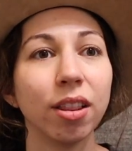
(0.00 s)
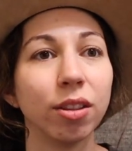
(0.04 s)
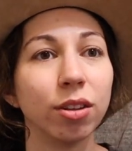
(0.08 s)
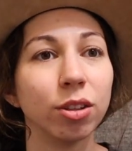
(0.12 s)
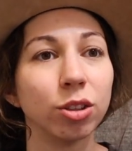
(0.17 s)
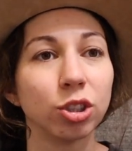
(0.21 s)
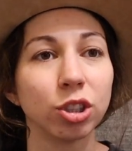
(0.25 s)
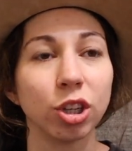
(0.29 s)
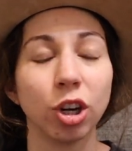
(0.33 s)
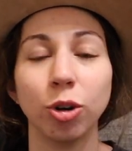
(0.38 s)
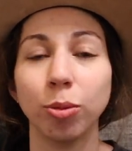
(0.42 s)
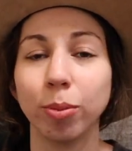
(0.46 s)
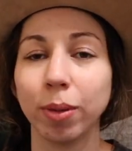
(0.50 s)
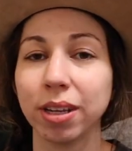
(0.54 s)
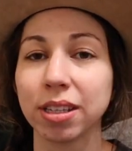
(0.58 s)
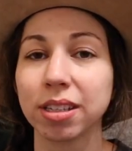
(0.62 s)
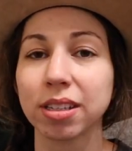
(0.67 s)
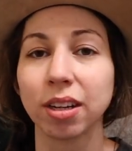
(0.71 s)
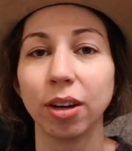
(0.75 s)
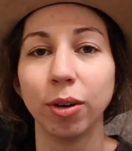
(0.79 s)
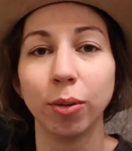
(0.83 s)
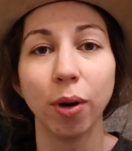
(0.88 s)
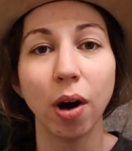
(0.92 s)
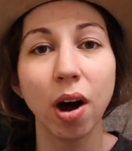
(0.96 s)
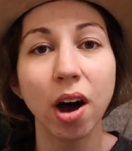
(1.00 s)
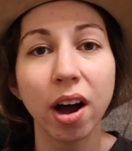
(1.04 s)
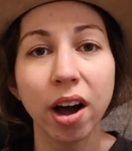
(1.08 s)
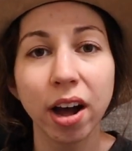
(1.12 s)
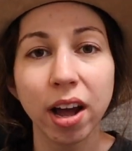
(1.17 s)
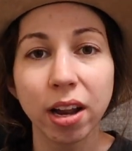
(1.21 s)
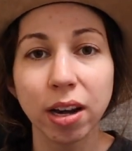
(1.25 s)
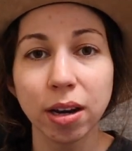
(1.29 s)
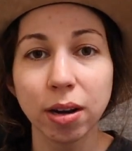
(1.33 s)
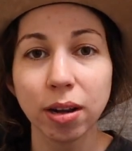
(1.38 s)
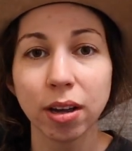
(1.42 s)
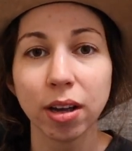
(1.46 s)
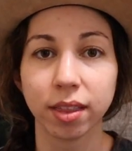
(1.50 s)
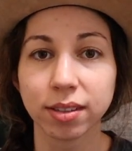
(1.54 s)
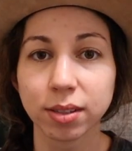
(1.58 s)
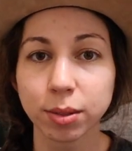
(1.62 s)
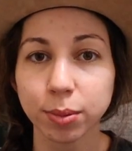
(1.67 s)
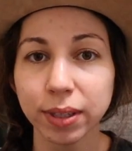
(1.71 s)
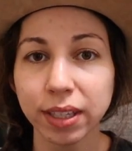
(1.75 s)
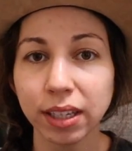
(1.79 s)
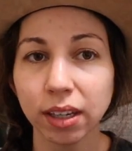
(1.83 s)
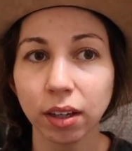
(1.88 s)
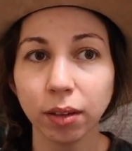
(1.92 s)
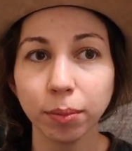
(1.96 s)
The show must go on.
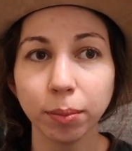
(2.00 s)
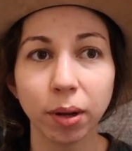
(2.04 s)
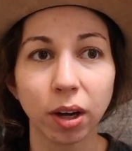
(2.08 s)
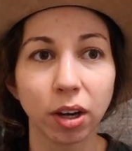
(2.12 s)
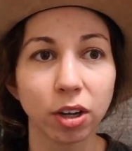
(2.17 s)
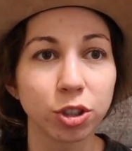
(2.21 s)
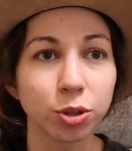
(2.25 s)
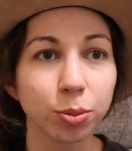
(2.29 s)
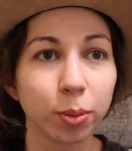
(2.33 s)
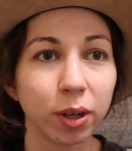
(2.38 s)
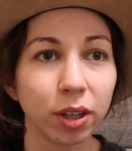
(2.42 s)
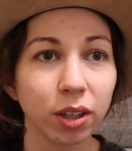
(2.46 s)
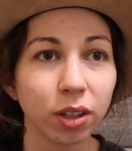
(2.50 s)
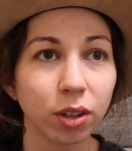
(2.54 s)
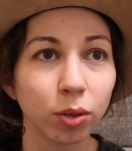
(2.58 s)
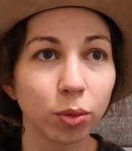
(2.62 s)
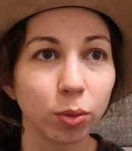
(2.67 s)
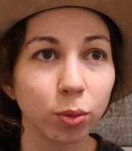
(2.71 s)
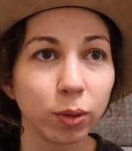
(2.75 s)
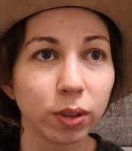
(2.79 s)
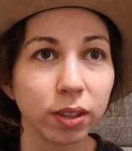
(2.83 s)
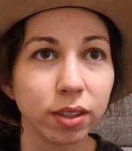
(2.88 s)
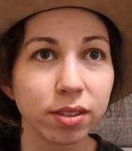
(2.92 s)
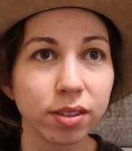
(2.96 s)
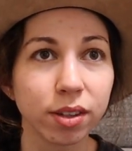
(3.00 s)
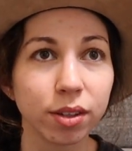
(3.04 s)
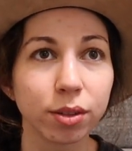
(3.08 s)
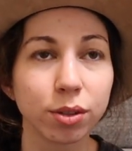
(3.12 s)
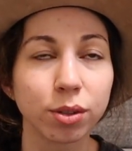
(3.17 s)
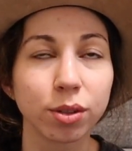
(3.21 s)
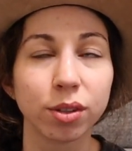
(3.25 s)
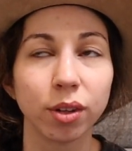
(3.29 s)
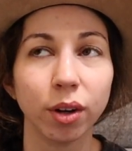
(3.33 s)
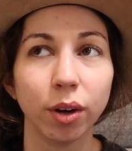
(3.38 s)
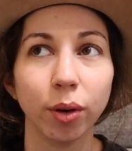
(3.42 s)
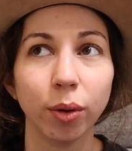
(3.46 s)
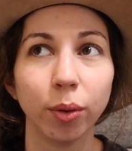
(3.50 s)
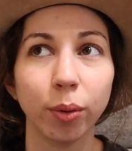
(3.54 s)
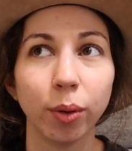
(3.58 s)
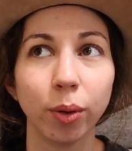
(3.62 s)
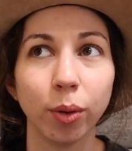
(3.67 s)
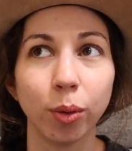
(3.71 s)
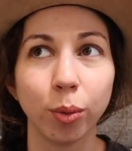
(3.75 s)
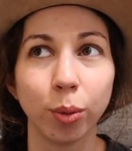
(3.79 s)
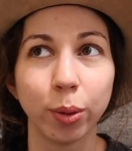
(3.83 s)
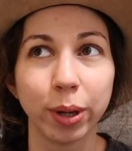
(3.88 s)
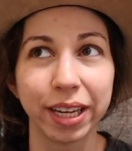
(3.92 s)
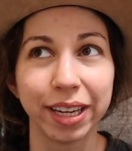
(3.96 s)
This week on Poshmark was so
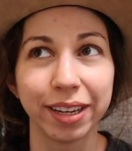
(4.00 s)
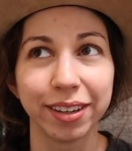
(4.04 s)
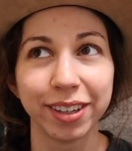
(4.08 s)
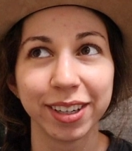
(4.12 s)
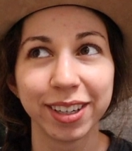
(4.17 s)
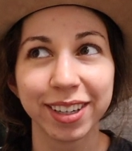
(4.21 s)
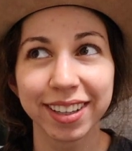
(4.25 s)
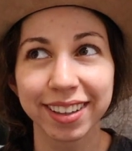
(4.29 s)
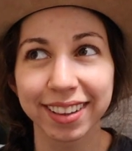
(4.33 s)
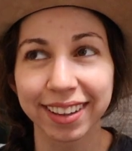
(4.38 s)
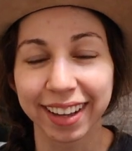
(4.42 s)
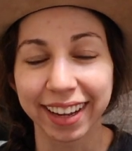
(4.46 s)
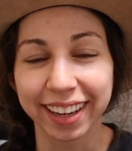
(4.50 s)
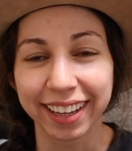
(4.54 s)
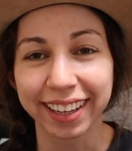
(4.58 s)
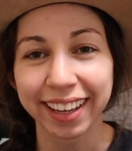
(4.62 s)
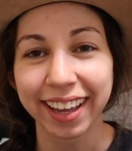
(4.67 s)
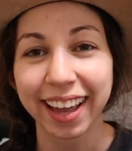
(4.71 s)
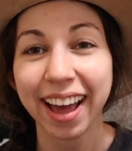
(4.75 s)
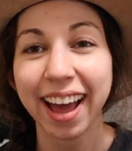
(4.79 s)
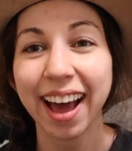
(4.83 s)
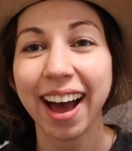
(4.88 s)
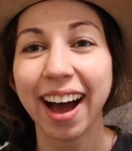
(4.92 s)
weird. Like,